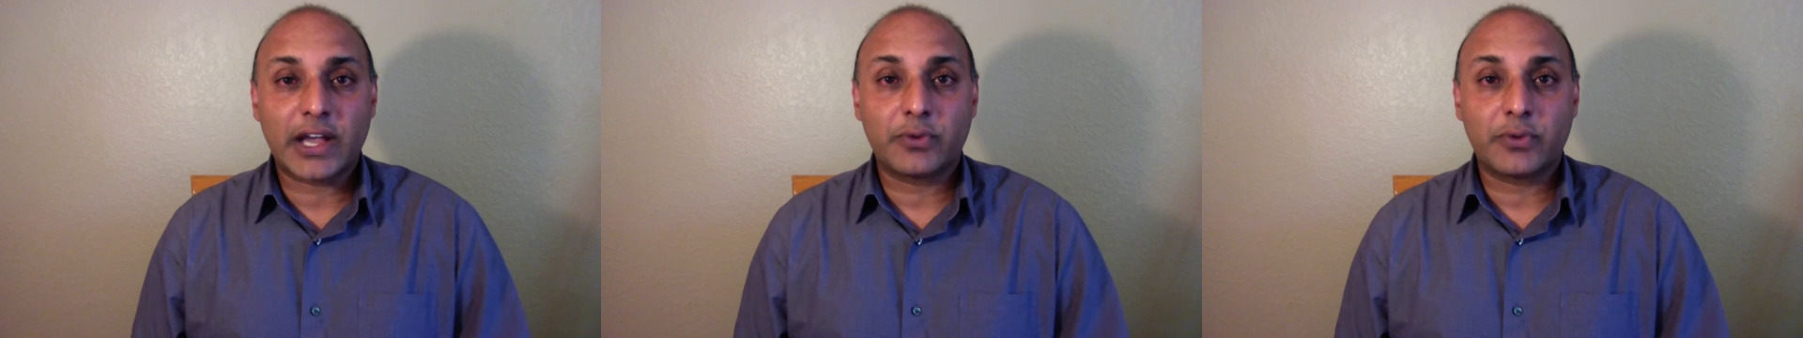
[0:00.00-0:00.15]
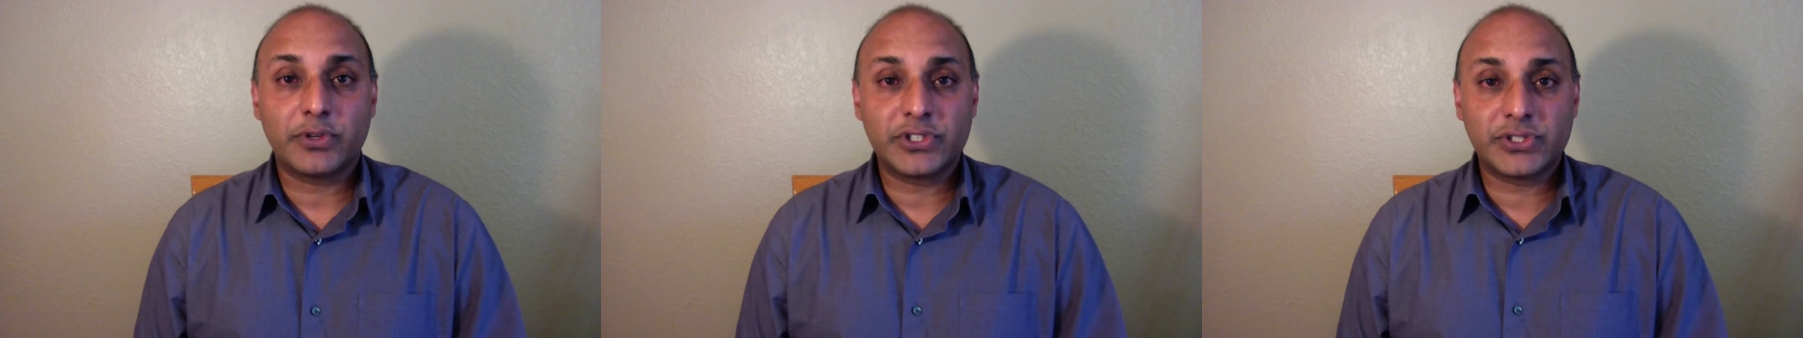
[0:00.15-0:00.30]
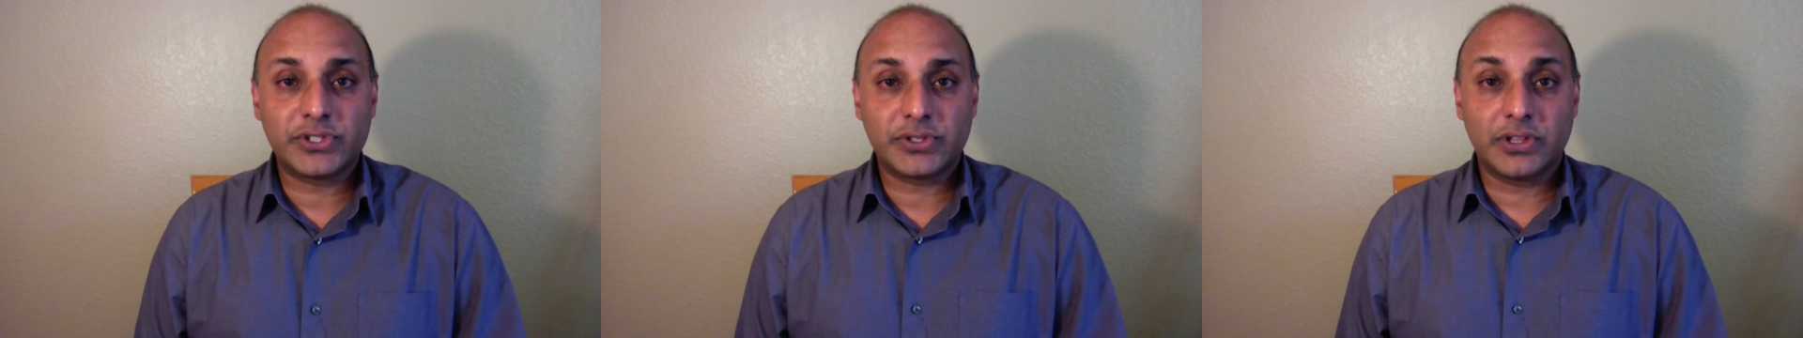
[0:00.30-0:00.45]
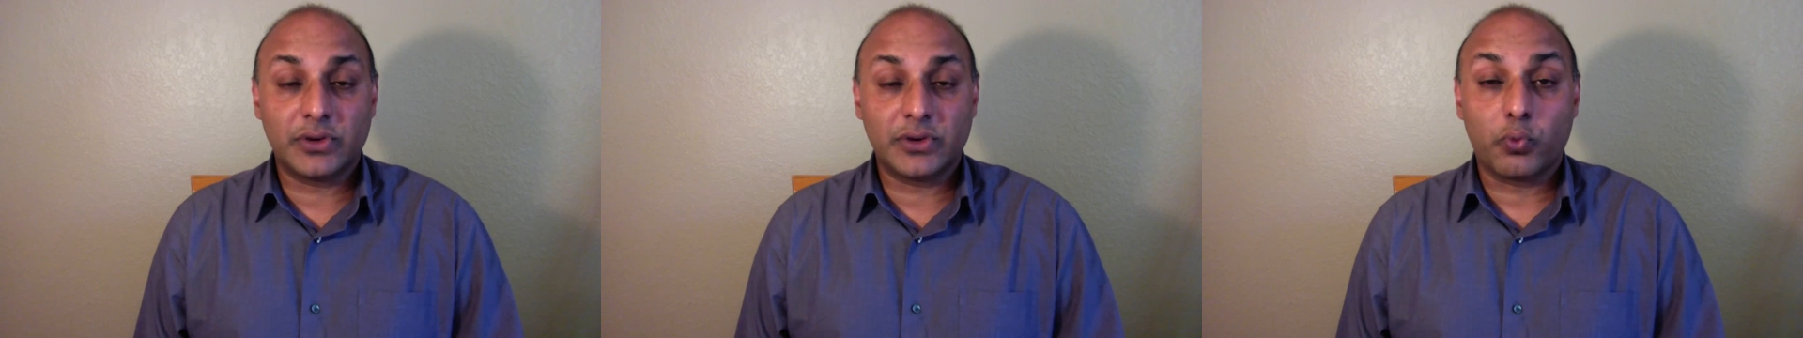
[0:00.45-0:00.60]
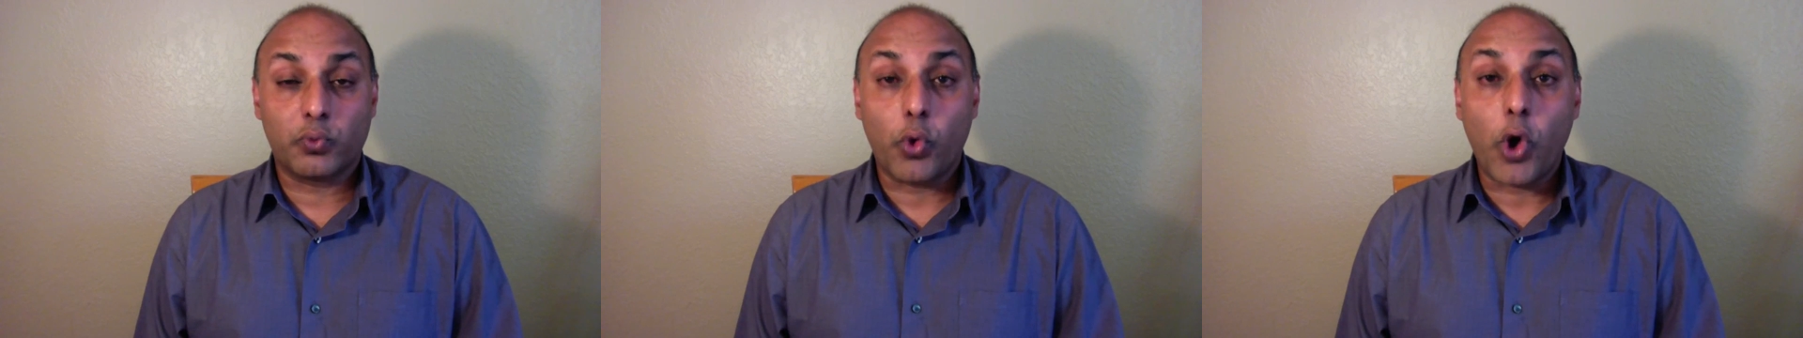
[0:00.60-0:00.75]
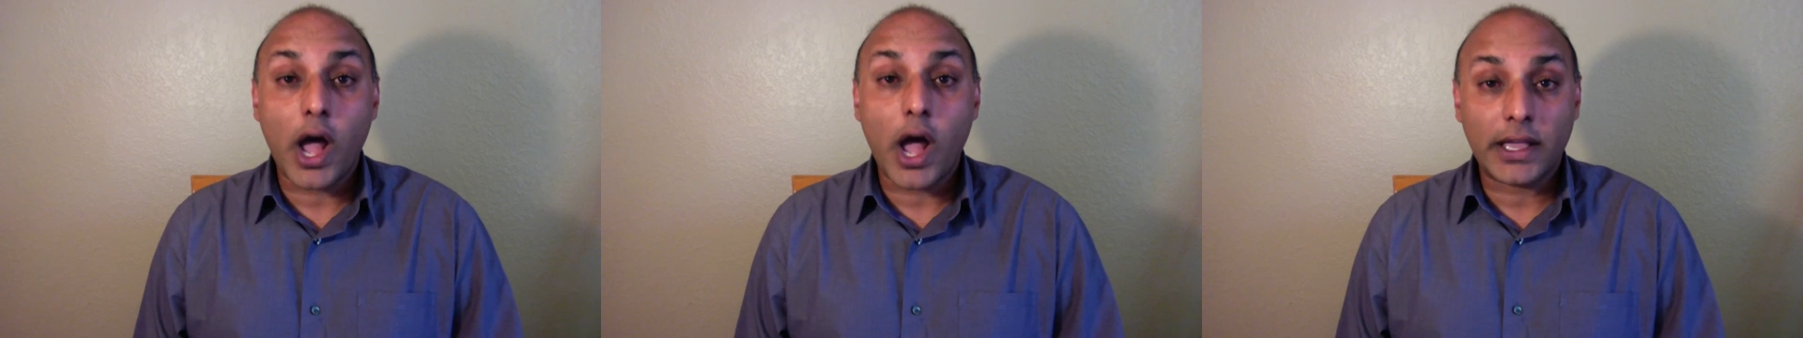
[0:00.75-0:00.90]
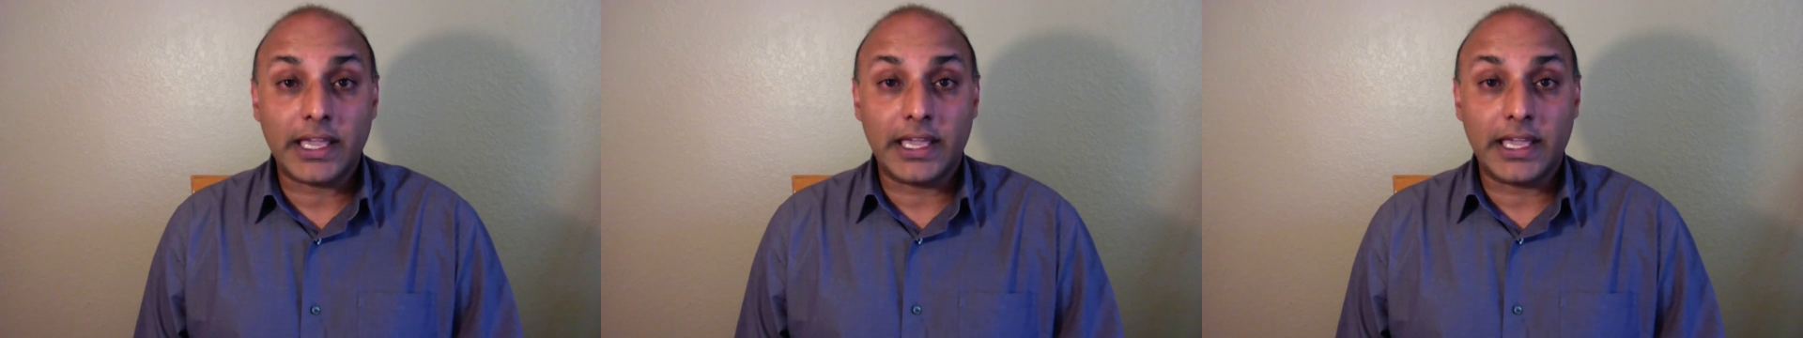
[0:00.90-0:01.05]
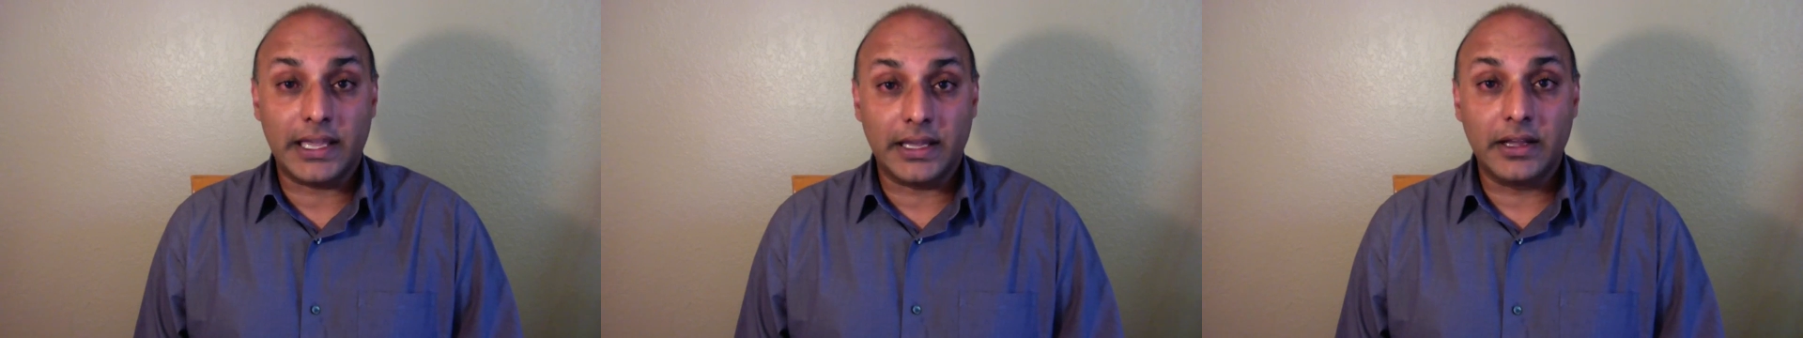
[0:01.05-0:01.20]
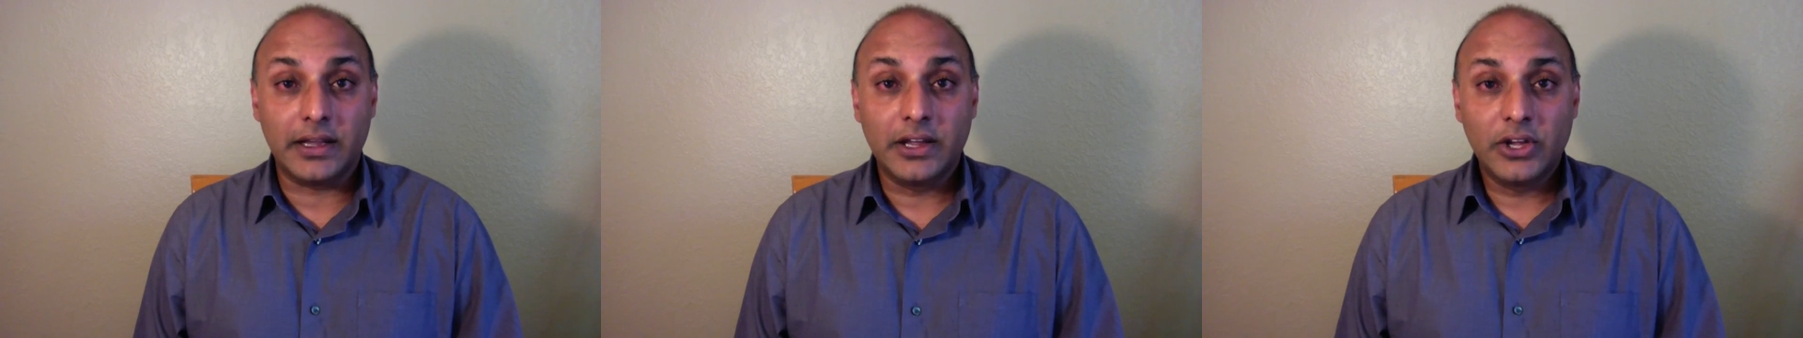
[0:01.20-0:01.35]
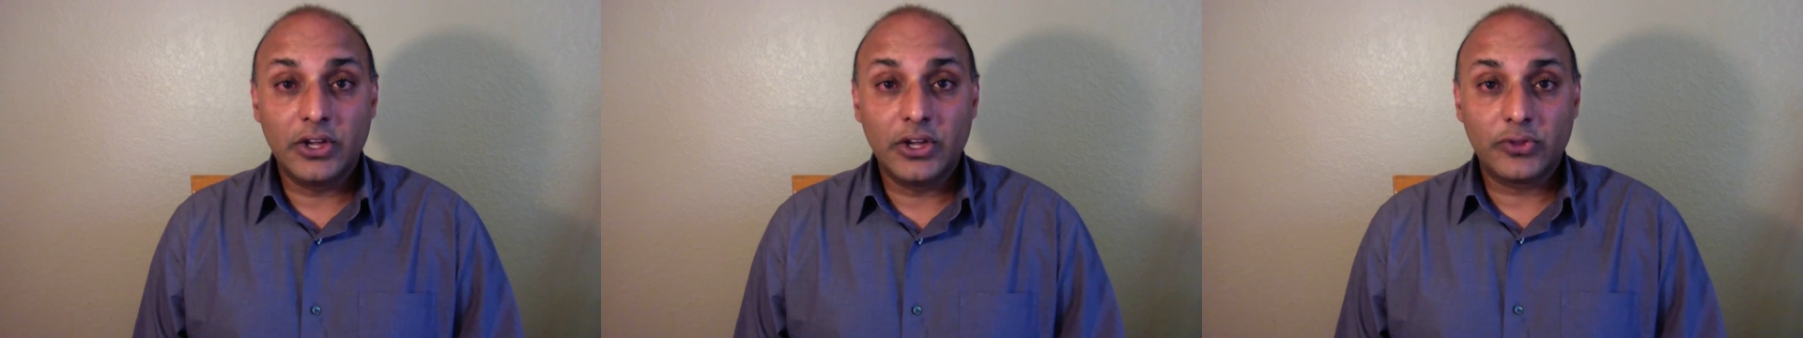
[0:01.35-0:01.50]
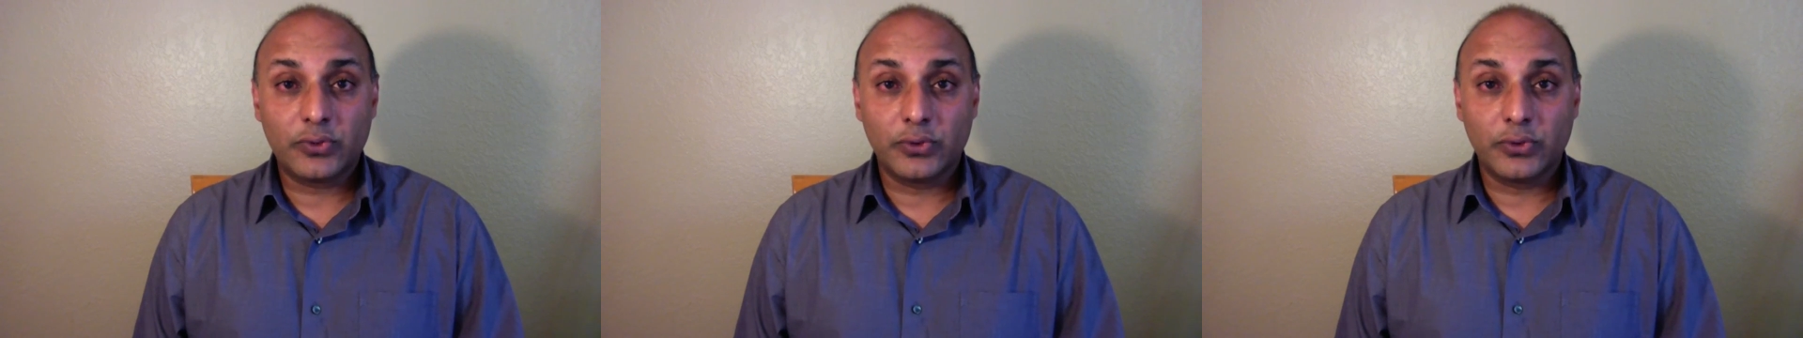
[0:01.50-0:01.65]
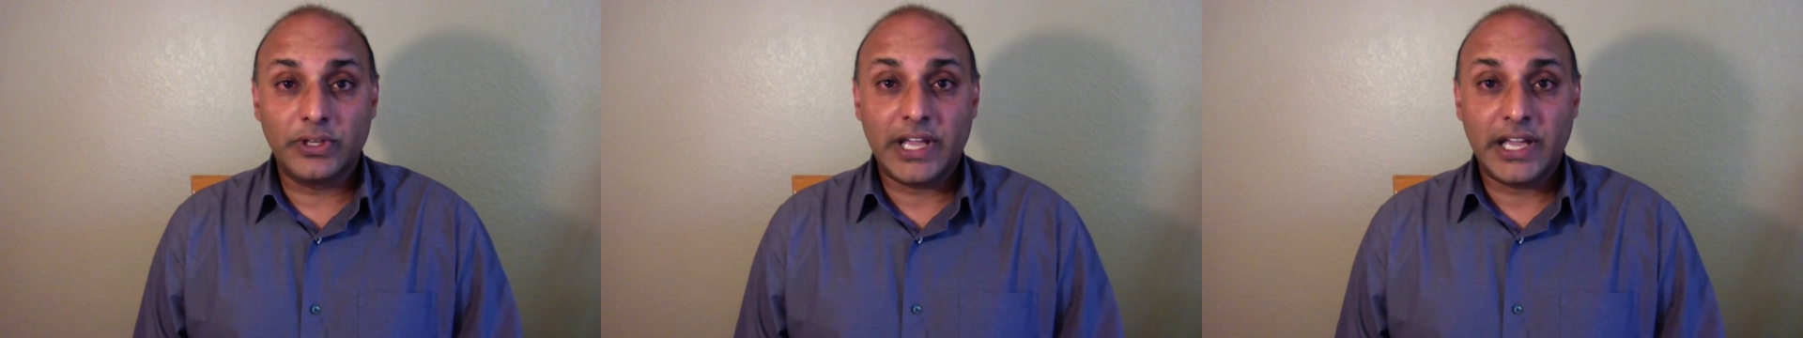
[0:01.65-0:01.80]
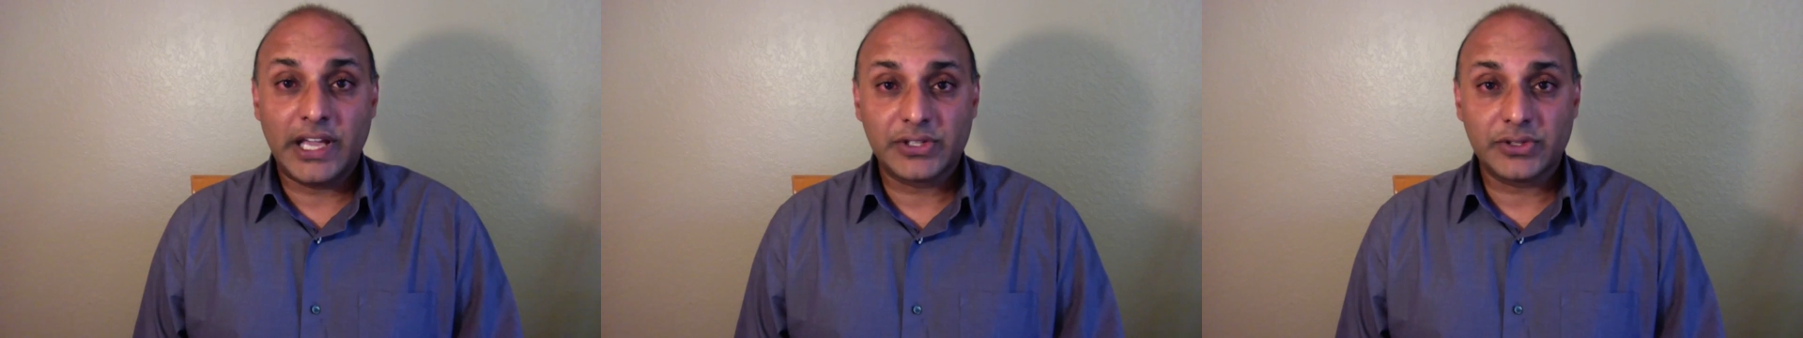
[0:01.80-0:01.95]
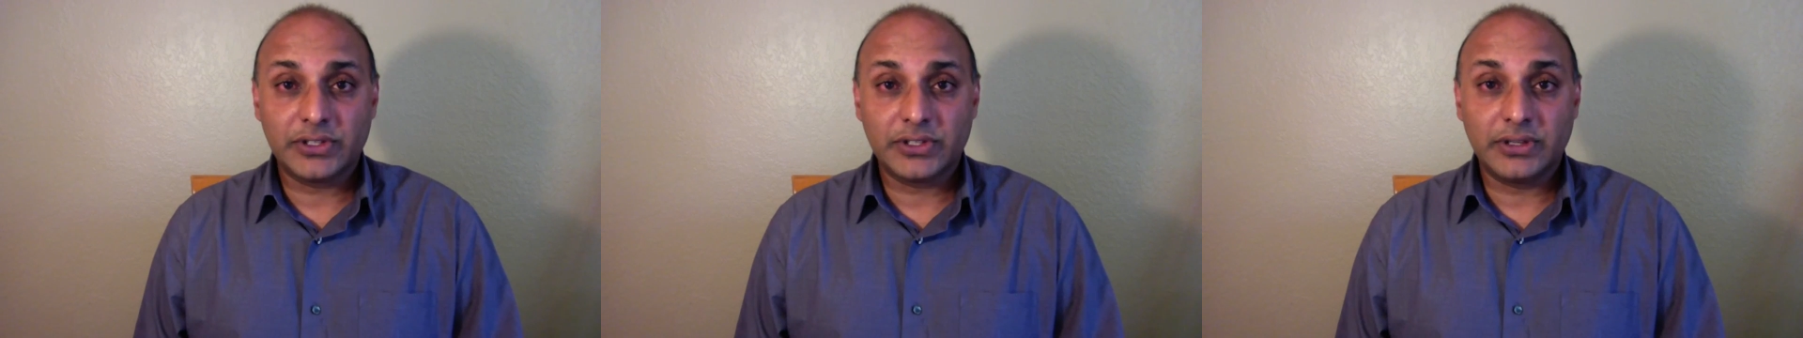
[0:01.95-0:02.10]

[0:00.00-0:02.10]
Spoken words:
which they're walking through desert,